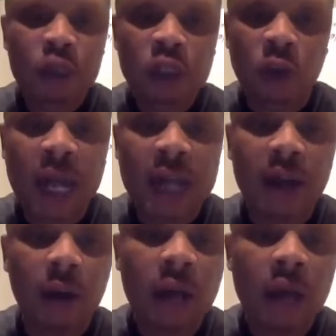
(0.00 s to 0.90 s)
So on that
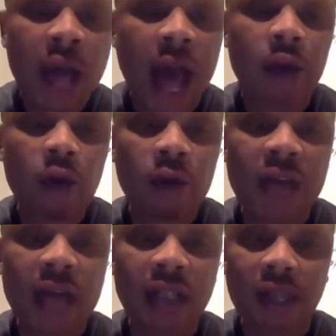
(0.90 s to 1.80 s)
note, I don't know if
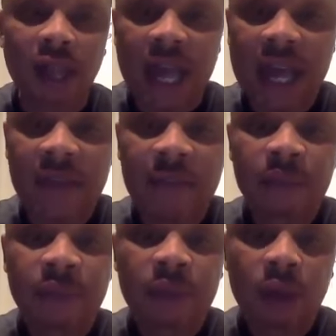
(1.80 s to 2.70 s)
Dr. Clay
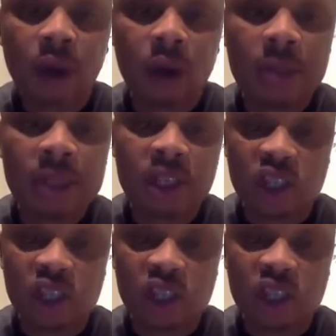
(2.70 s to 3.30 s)
or Mrs.